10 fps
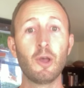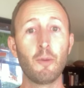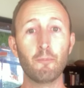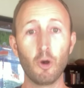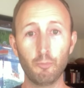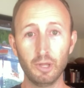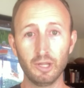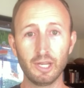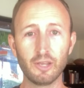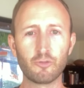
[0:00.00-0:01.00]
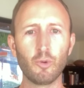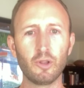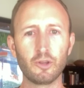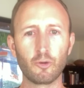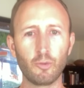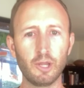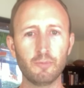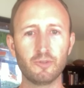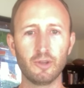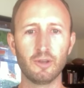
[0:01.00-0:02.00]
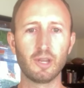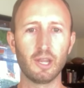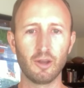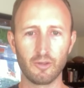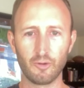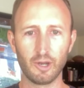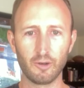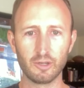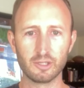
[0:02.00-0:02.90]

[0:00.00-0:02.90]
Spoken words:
mobility as well in your ribs and other areas.